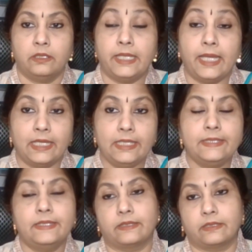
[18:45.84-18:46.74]
The
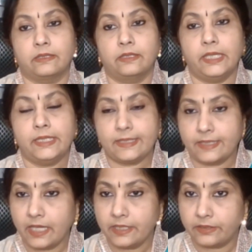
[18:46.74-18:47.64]
elixir, it
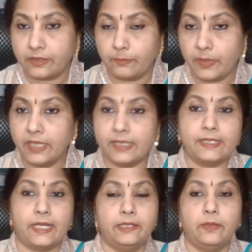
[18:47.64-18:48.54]
starts dripping
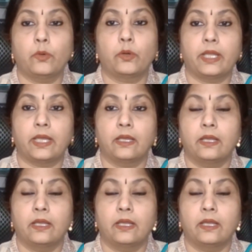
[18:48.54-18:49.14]
inside the body.